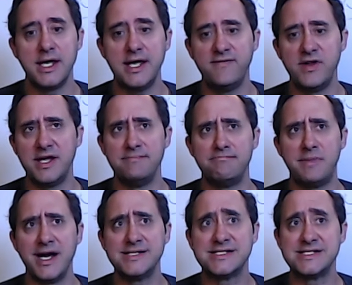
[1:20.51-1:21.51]
Even in
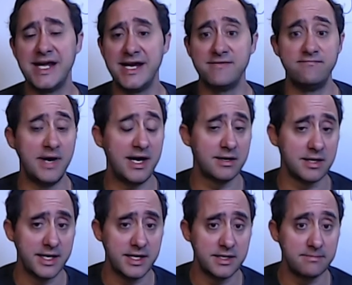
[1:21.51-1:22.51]
my state of
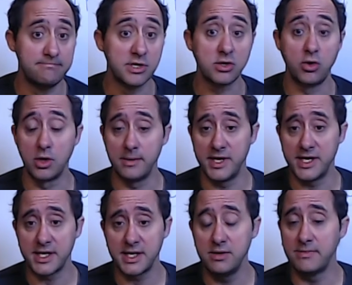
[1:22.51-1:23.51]
Maryland,
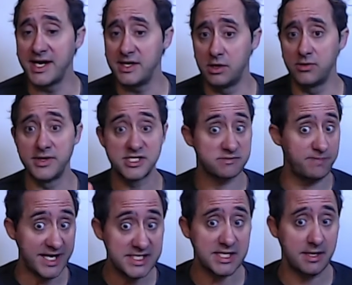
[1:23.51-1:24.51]
McCormick, you might know the
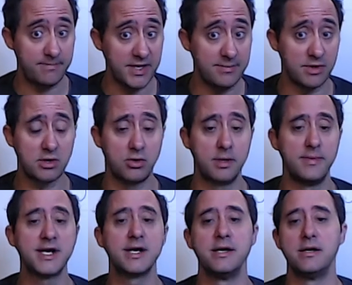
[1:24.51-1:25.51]
spice company
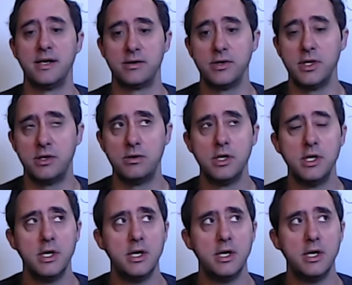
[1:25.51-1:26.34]
McCormick, I don't know.